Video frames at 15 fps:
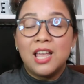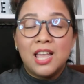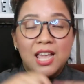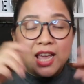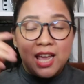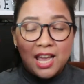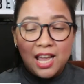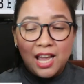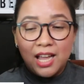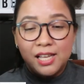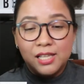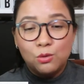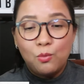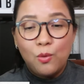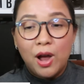he
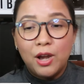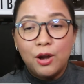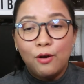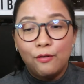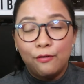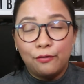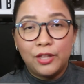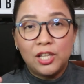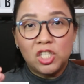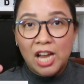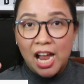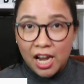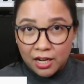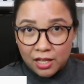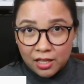is one of the
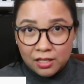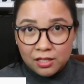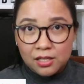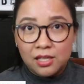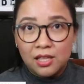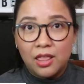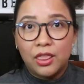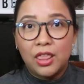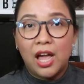channels